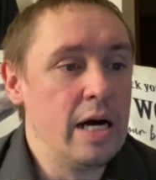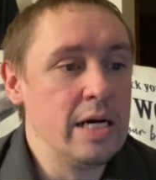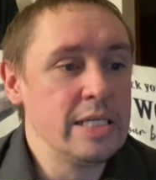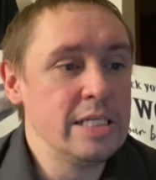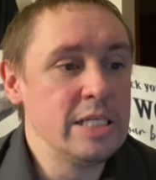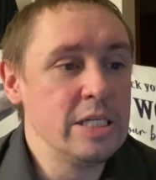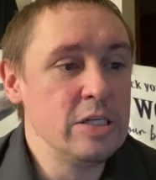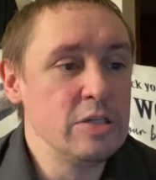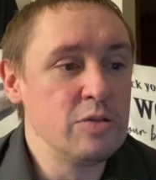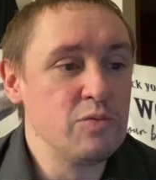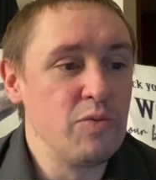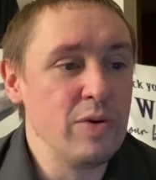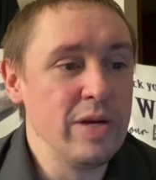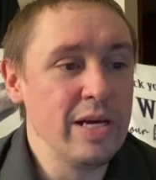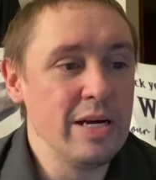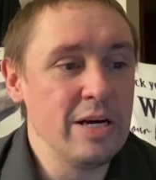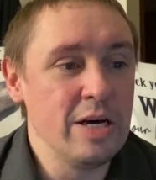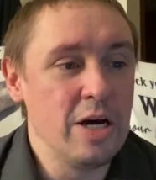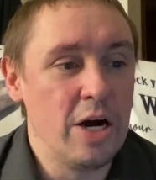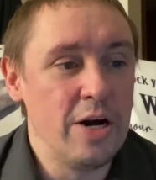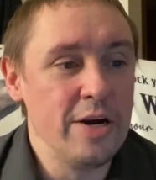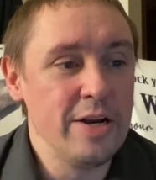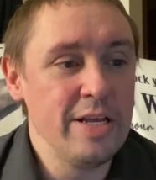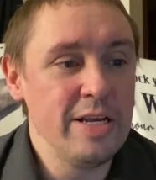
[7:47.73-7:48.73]
She's
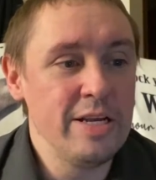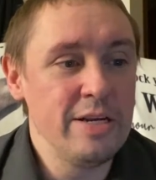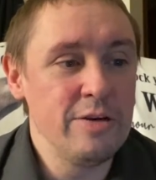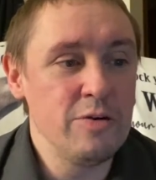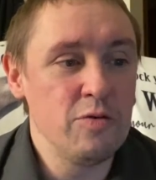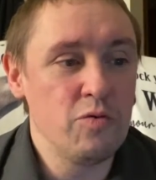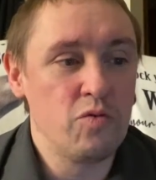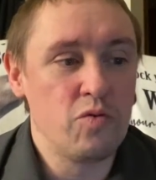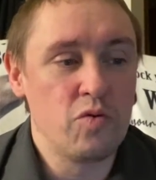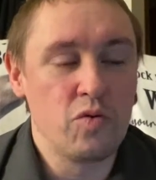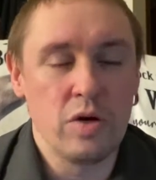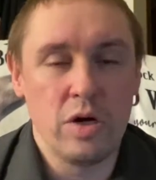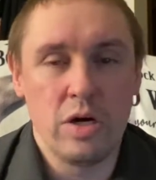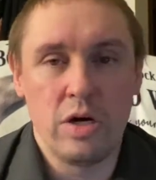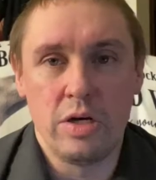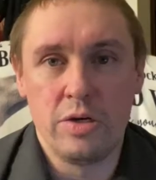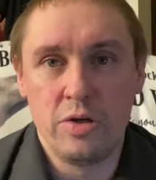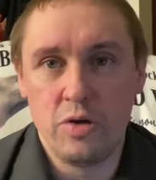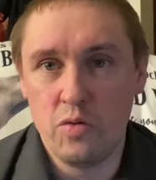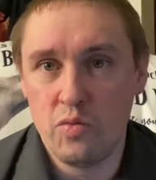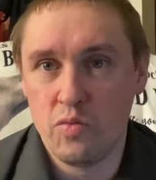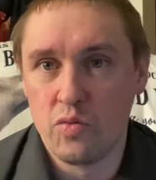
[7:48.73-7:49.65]
reincarnated into a new